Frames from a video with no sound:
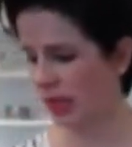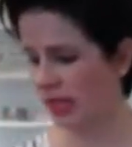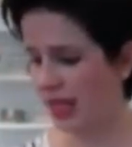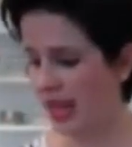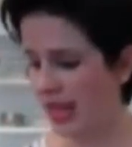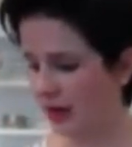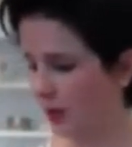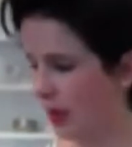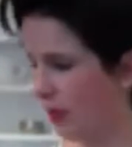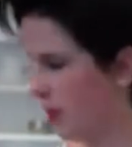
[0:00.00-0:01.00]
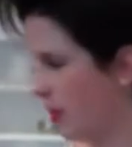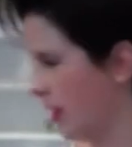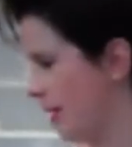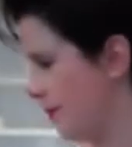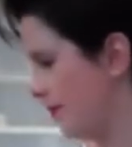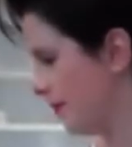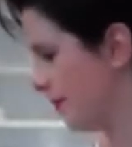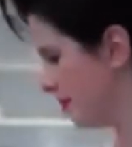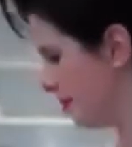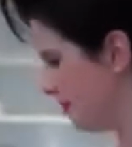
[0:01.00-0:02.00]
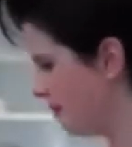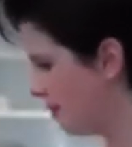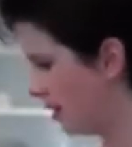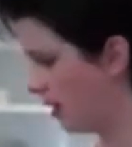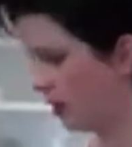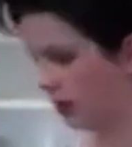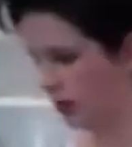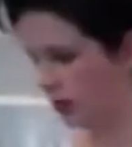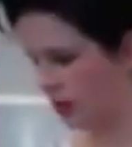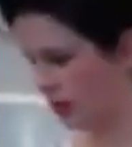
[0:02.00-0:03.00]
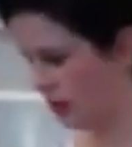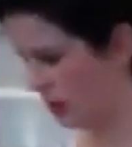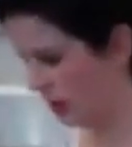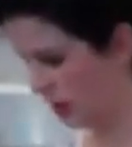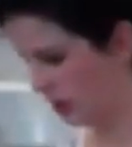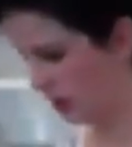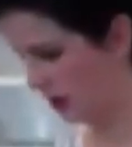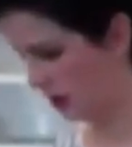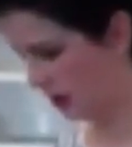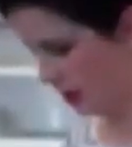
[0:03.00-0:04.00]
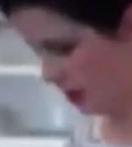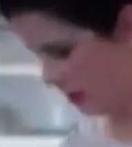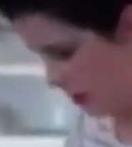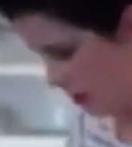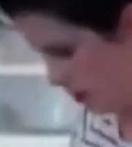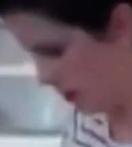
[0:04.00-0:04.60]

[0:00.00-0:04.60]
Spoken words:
The person shown says nothing.